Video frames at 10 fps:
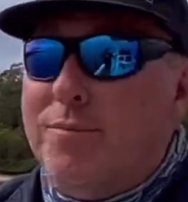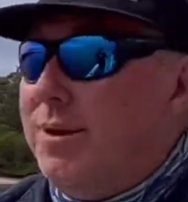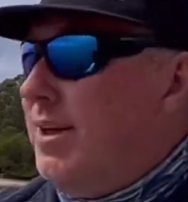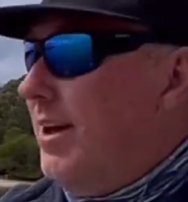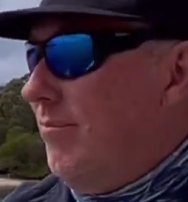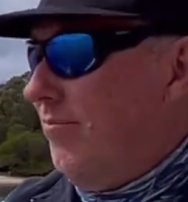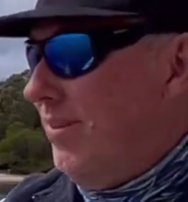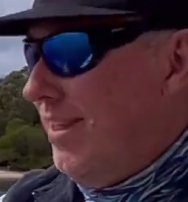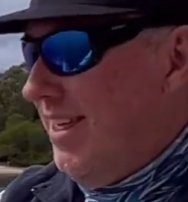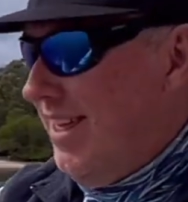But yeah,
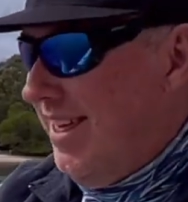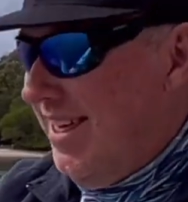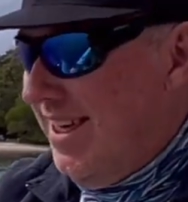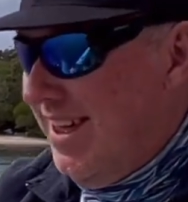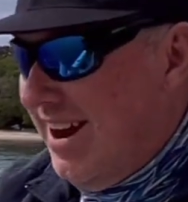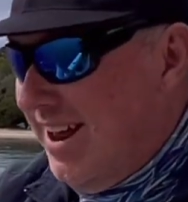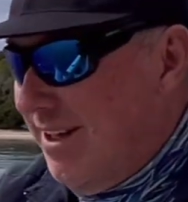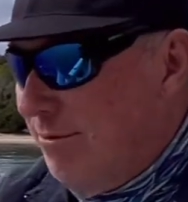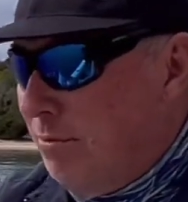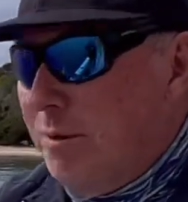I'll
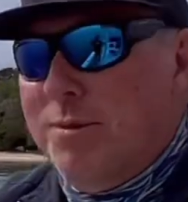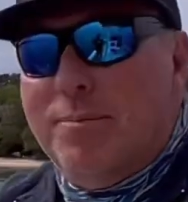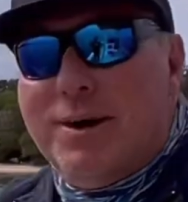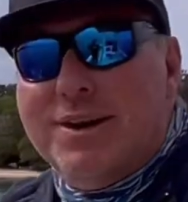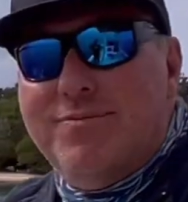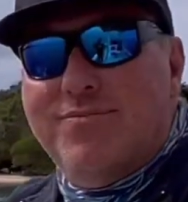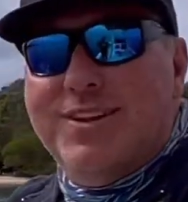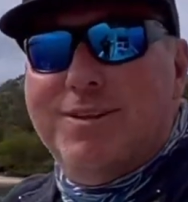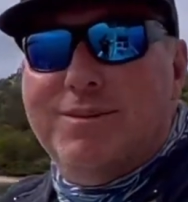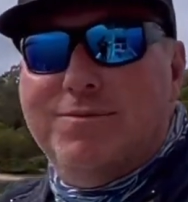put him in the bucket.
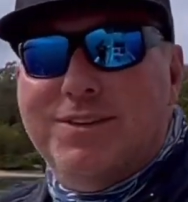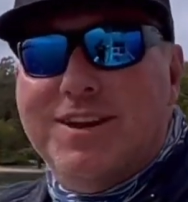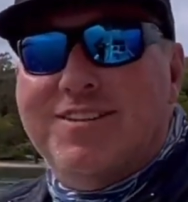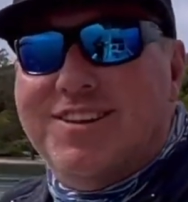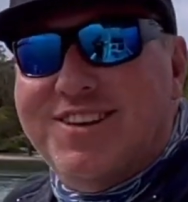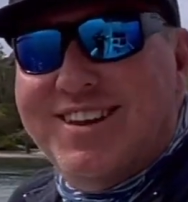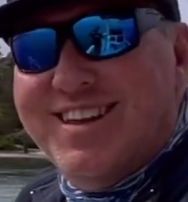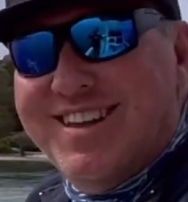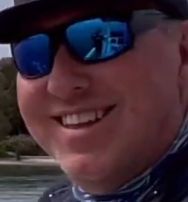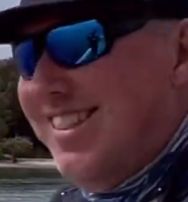Another one for dinner tonight.
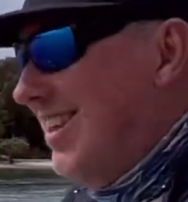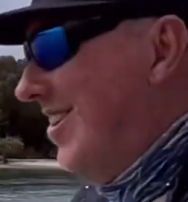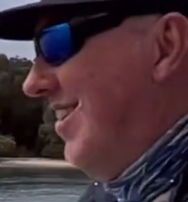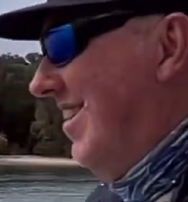Thank you.